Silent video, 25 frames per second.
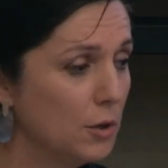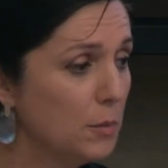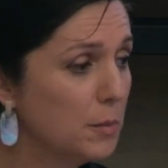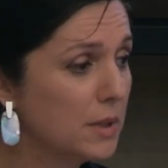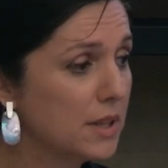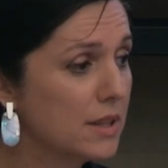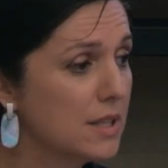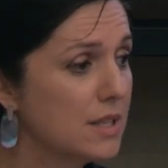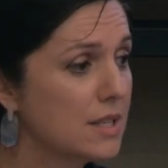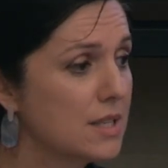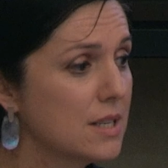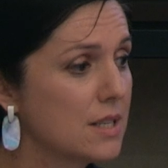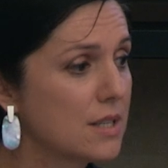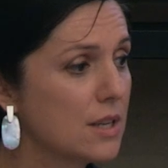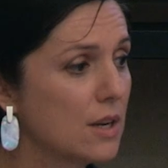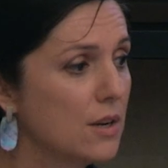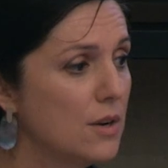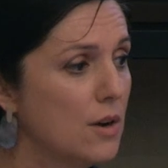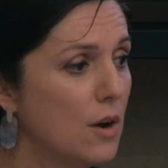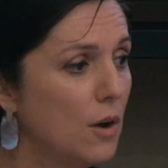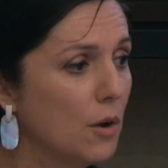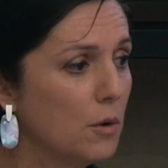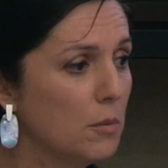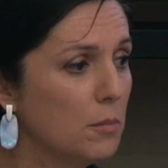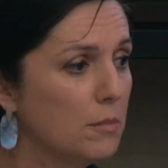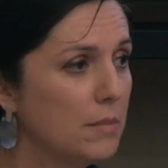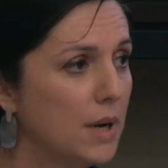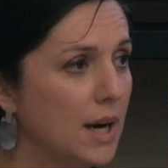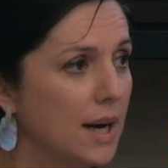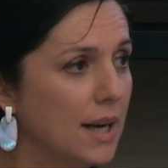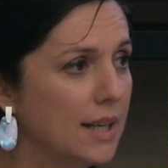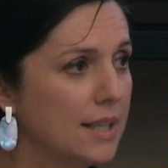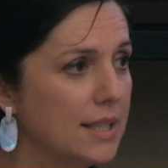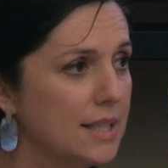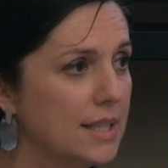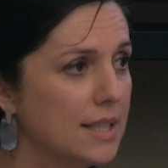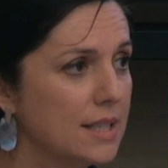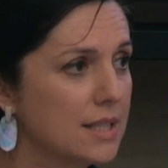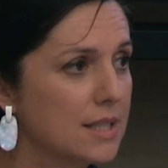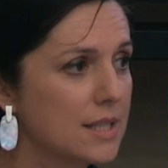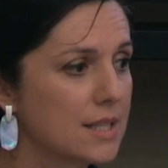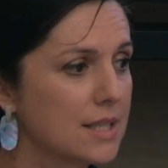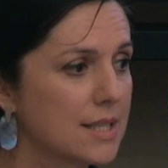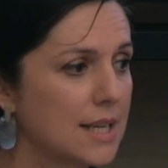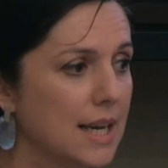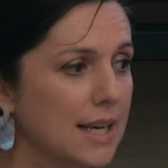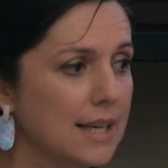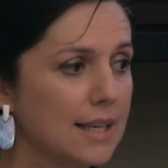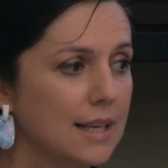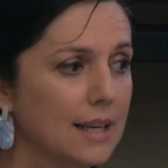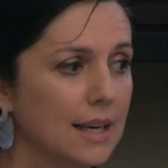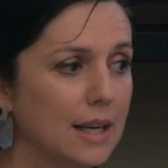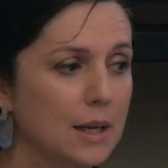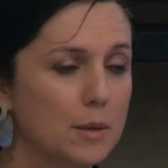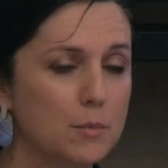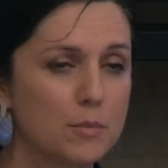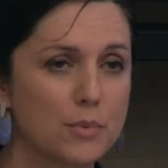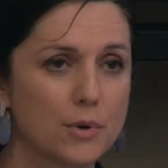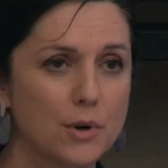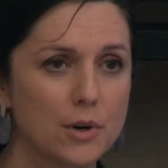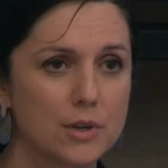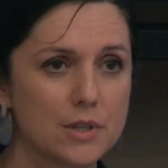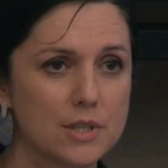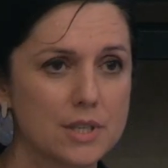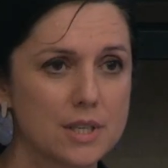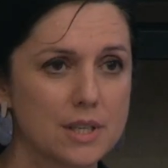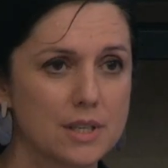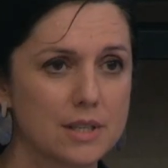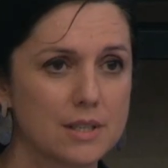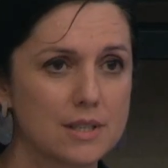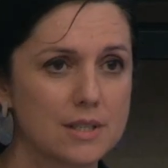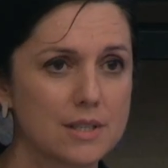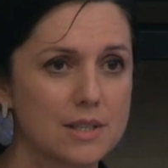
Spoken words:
but this is a non-binding state-led process.